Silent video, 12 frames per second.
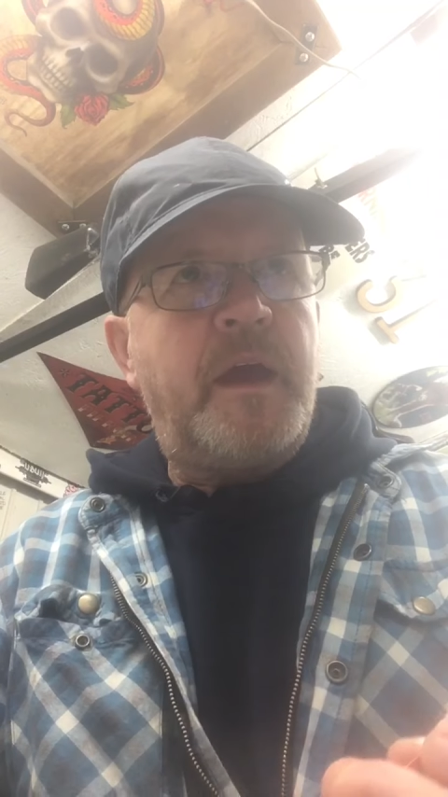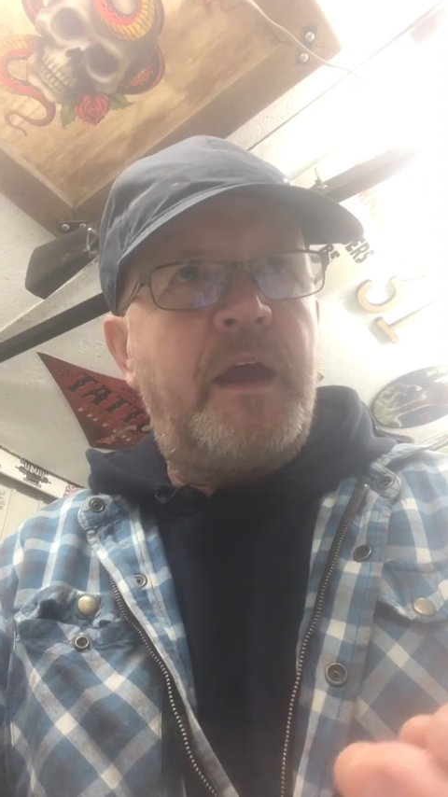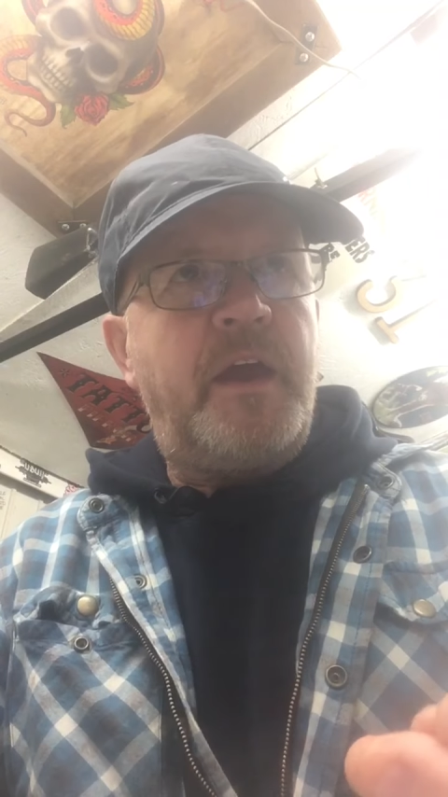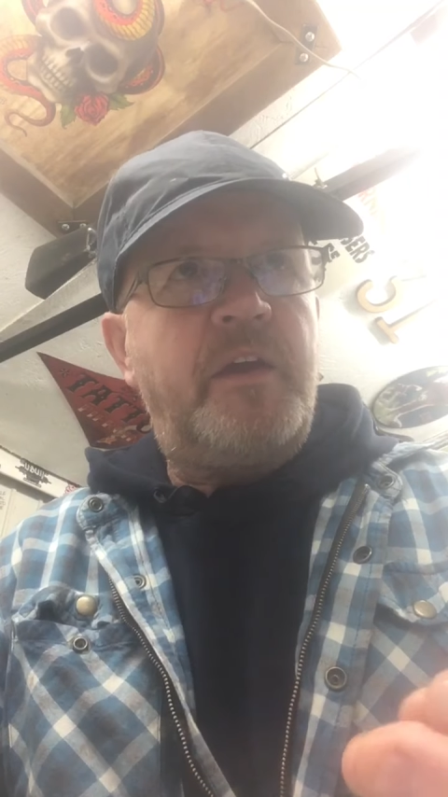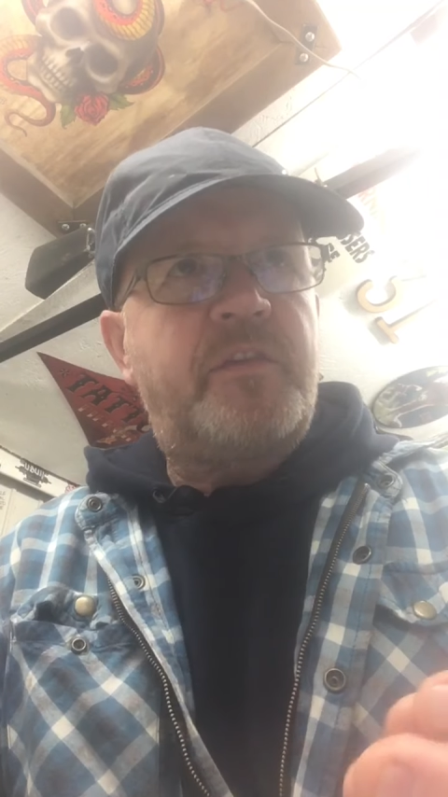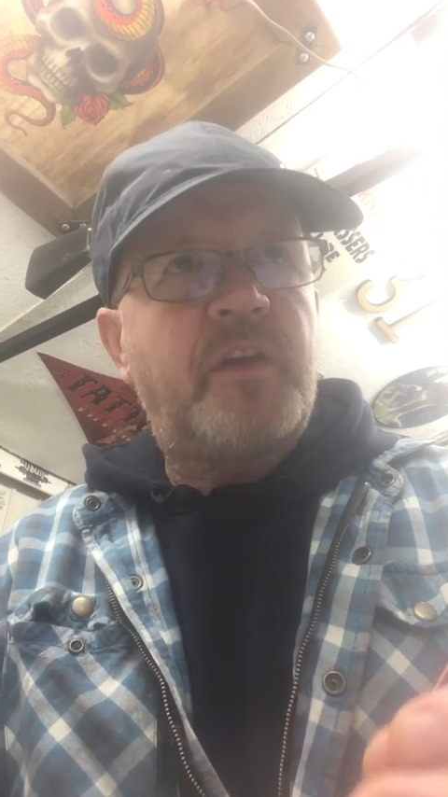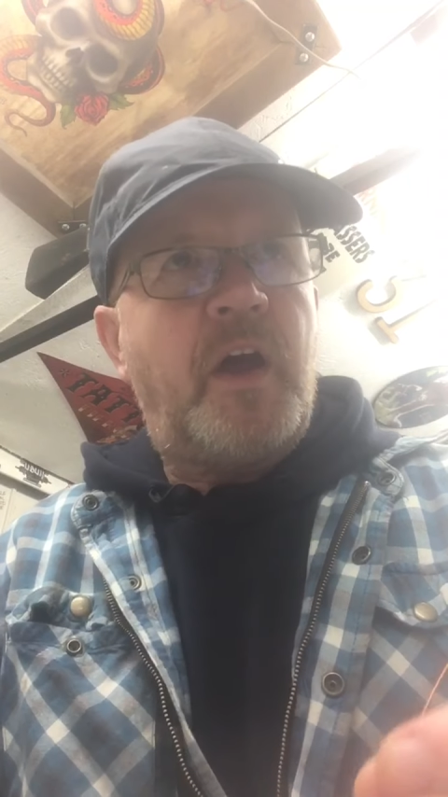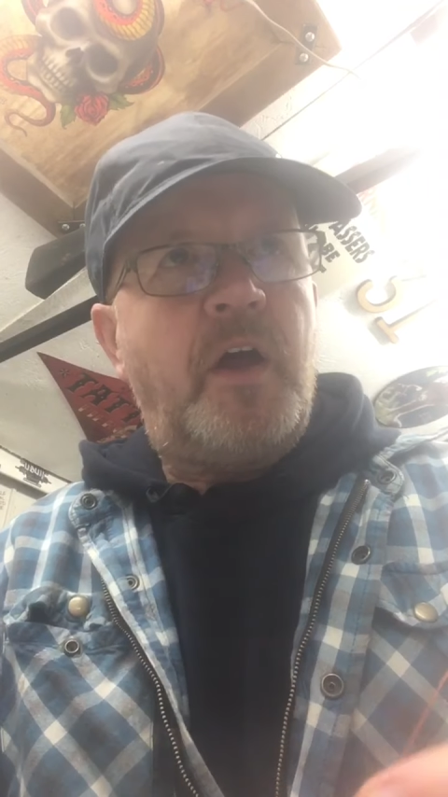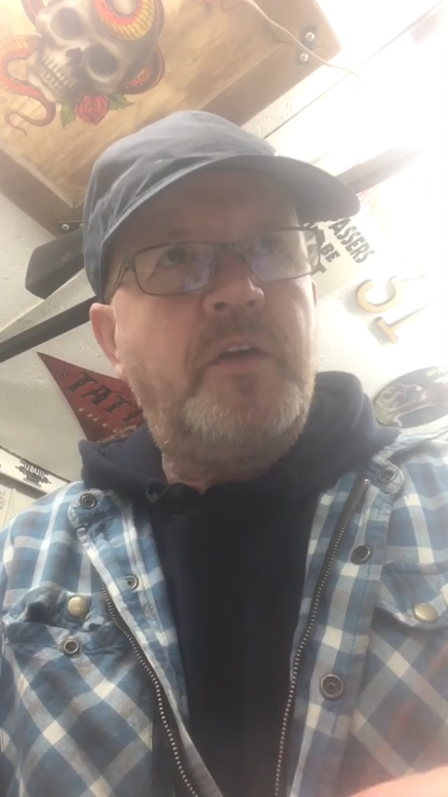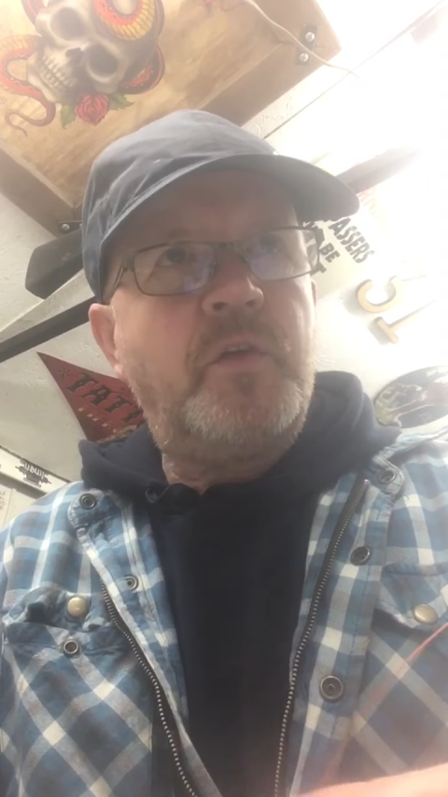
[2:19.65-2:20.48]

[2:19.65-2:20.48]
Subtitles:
is a